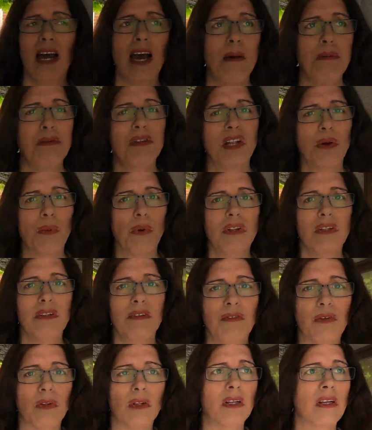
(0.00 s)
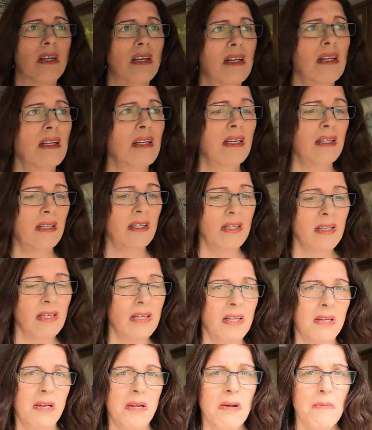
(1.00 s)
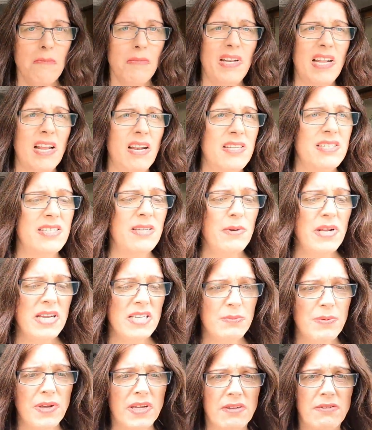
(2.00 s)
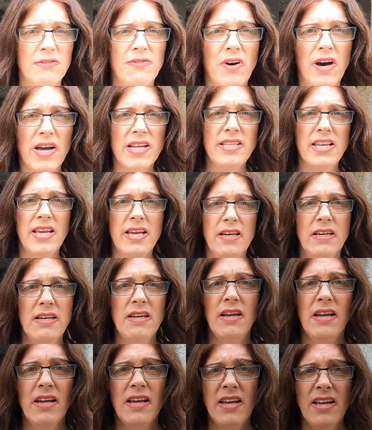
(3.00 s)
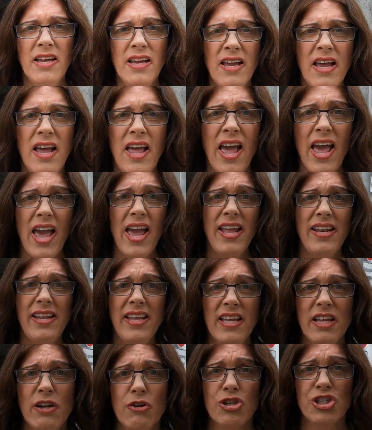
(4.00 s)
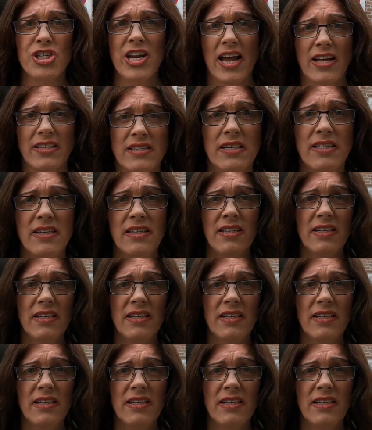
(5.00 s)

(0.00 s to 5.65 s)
Absolutely wonderful. Now let's see what else we can find here in Ingolstadt.